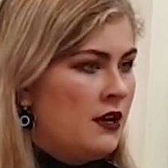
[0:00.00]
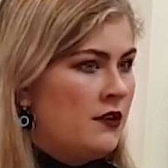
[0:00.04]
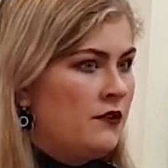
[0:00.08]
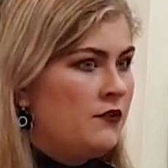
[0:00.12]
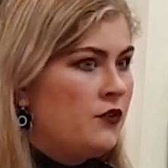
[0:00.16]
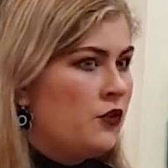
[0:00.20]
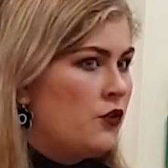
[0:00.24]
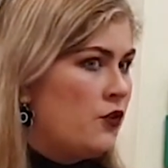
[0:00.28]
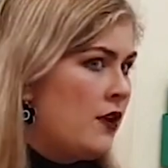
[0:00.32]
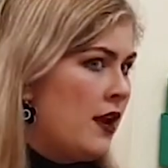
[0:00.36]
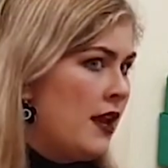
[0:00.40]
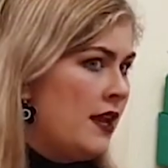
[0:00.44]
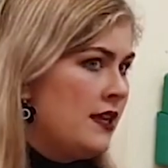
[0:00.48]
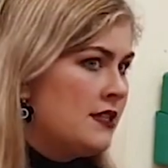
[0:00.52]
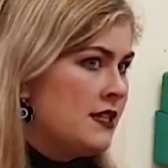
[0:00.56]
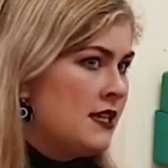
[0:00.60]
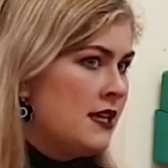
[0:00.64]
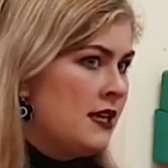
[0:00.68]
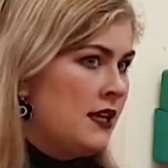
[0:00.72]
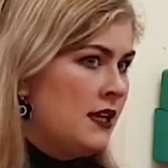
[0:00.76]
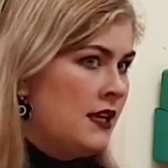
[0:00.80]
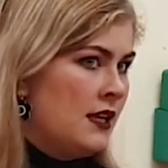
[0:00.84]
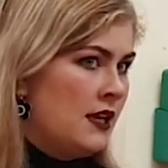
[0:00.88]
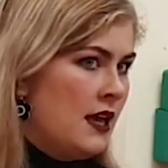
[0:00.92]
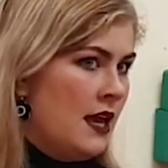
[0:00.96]
of
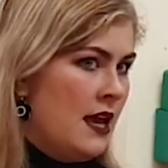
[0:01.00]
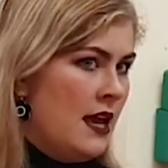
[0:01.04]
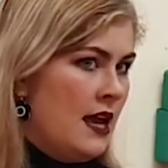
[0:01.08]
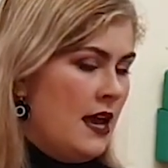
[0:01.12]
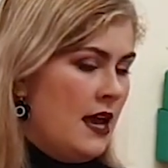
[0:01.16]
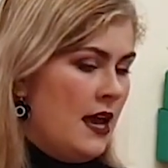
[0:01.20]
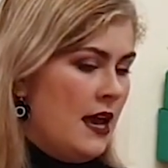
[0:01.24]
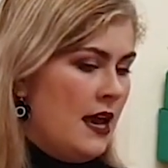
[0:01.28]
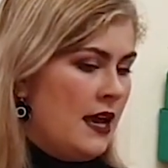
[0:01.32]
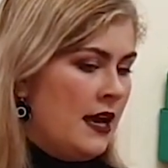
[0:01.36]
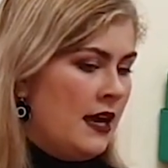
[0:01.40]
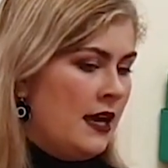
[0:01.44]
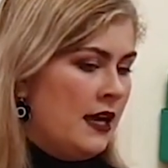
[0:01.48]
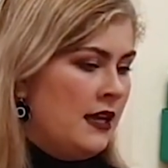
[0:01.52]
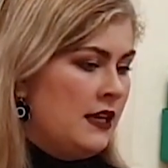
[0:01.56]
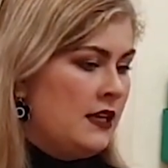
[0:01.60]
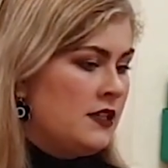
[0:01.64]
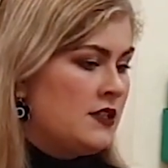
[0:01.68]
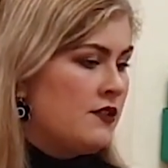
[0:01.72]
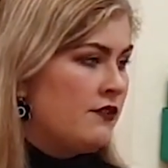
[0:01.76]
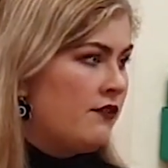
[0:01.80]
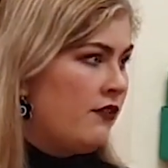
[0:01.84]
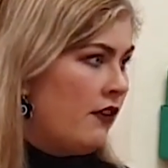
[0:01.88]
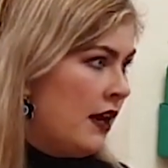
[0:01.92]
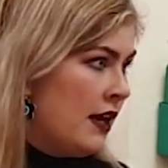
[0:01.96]
creating a
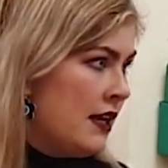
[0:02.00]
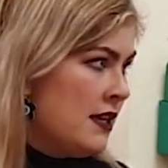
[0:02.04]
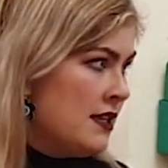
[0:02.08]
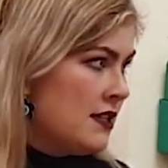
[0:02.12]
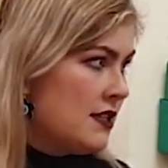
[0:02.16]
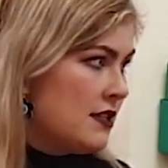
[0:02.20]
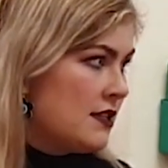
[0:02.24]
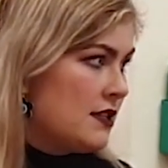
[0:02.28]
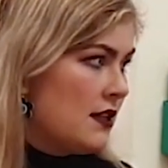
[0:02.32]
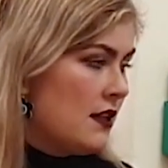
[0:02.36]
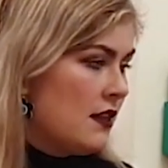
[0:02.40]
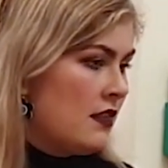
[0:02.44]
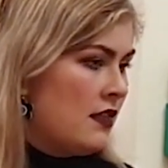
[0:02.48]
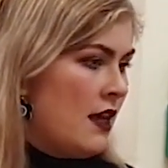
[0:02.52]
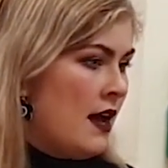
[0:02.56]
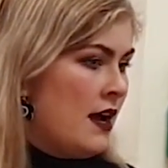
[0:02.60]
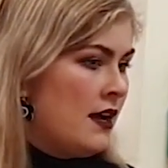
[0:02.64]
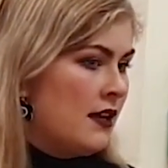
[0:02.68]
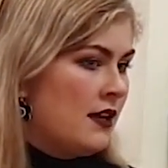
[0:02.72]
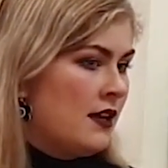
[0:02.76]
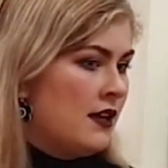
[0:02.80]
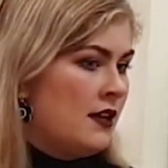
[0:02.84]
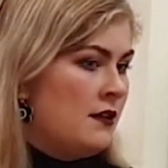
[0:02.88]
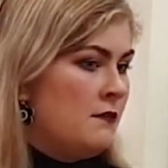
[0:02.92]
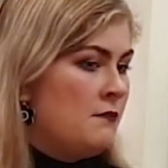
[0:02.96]
device
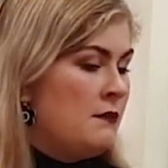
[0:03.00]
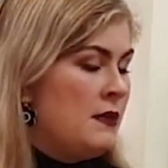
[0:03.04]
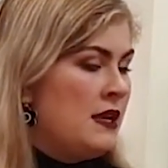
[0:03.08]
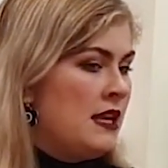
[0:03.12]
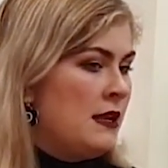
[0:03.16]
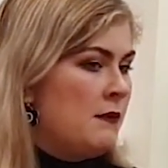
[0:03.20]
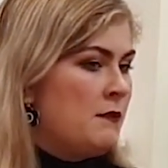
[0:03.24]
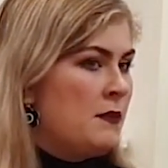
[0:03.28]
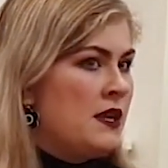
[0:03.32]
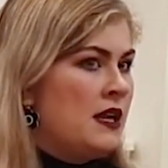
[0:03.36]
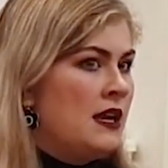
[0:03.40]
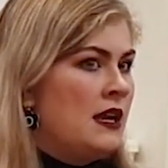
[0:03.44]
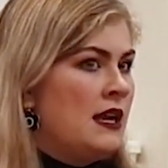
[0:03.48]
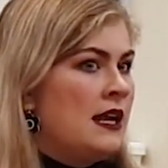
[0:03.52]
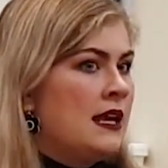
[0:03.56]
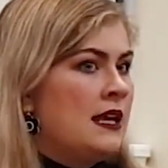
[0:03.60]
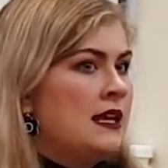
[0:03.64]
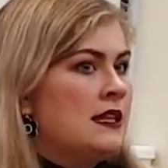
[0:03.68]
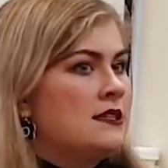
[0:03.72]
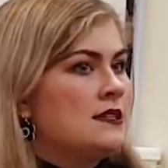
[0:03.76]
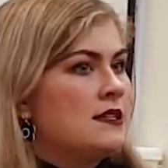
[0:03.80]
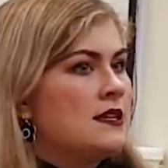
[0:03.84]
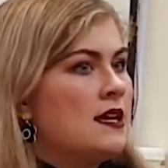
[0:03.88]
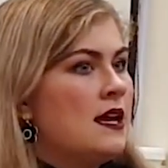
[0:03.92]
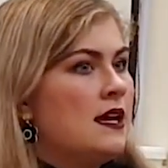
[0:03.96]
that can
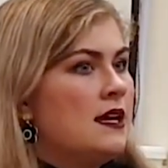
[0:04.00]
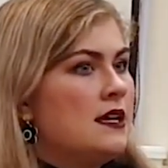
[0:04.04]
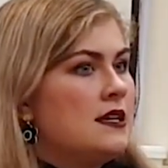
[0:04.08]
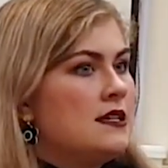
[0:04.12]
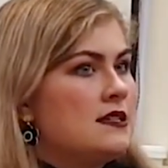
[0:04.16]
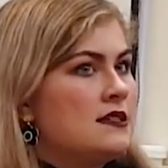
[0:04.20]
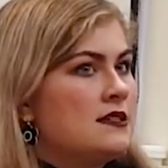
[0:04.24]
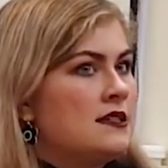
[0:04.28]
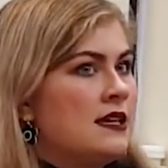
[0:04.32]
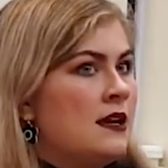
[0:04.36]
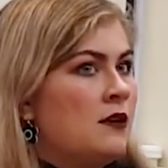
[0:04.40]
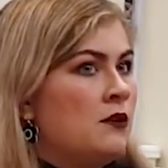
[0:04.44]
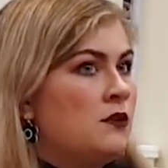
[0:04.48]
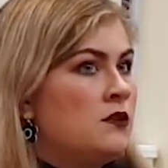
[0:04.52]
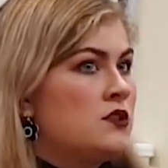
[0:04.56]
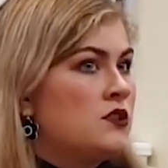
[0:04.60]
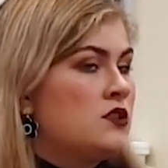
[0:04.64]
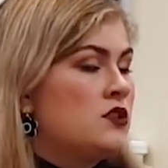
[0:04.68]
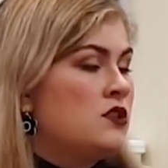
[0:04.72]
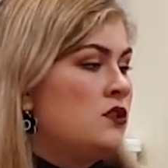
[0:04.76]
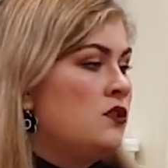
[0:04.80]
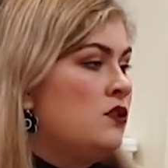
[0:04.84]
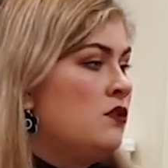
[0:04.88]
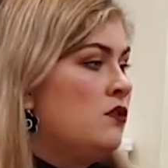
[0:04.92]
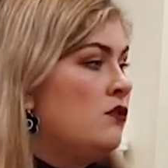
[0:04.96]
manipulate cells
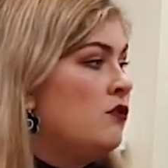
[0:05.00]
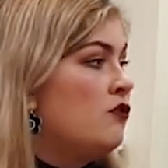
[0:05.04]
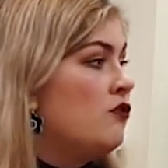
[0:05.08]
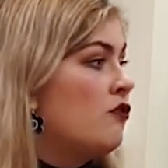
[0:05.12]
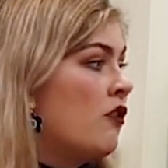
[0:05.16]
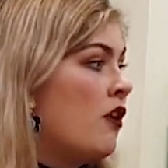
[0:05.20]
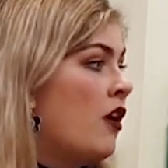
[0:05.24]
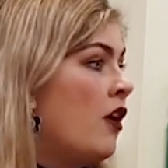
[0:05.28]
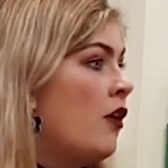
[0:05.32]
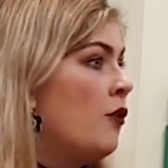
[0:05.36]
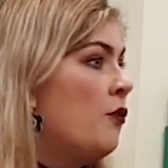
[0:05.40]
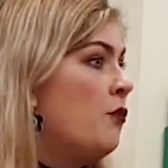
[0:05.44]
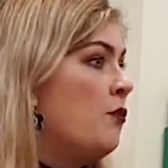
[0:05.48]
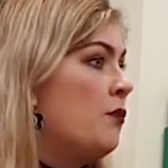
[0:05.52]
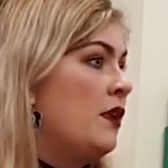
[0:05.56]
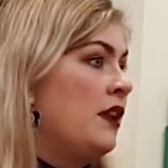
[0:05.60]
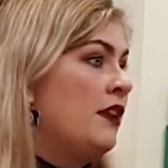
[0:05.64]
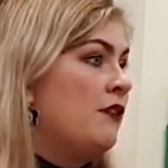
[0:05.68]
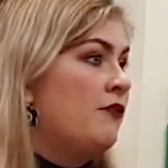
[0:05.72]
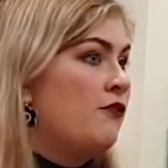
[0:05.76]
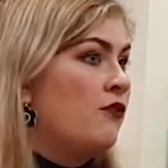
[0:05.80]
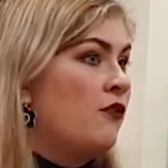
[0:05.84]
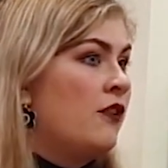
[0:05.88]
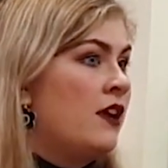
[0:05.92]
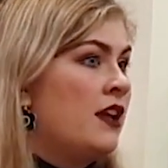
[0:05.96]
to grow,
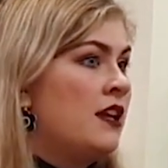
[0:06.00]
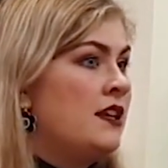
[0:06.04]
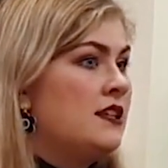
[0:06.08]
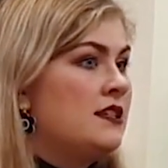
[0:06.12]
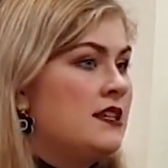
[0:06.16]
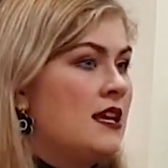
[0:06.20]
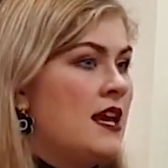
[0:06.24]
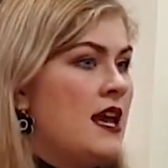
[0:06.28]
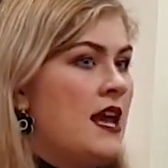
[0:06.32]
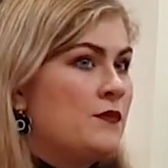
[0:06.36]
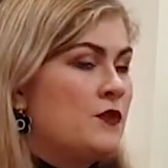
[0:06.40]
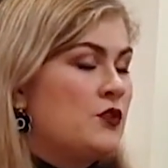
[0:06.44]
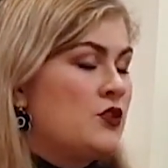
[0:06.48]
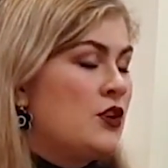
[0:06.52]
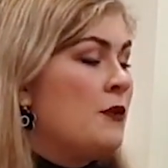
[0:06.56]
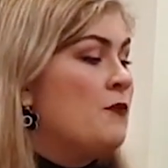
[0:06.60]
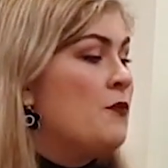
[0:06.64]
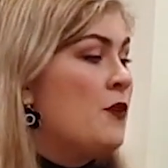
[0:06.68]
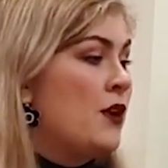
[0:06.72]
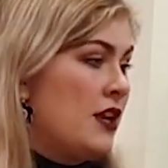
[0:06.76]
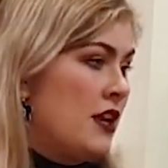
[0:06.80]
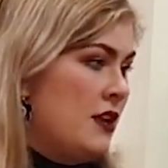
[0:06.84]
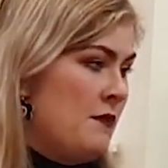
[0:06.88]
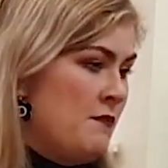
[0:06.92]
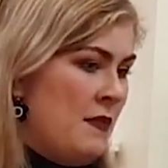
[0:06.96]
proliferate. So I'm
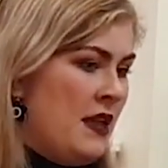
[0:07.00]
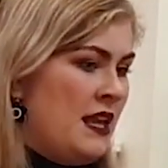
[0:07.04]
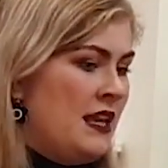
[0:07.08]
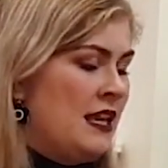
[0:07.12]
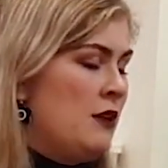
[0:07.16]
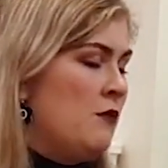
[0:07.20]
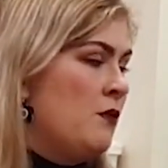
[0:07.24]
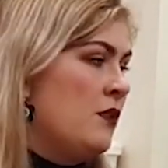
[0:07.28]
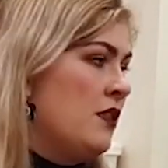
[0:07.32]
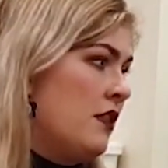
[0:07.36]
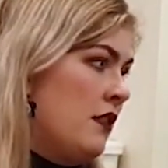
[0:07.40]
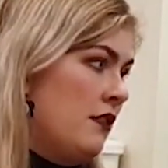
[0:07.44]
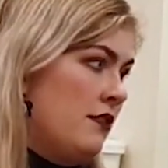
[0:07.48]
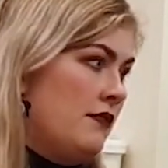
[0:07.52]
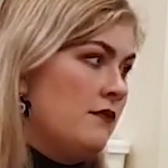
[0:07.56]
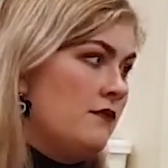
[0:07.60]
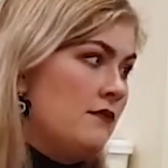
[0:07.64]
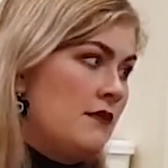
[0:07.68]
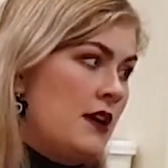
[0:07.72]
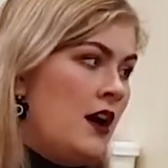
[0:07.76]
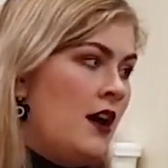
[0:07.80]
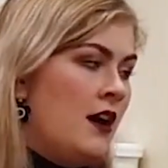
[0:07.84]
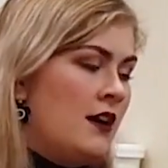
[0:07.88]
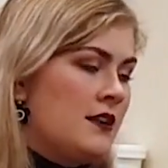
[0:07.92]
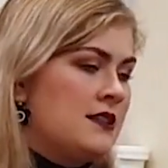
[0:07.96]
working mainly with
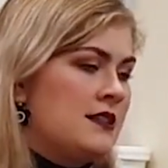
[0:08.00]
heart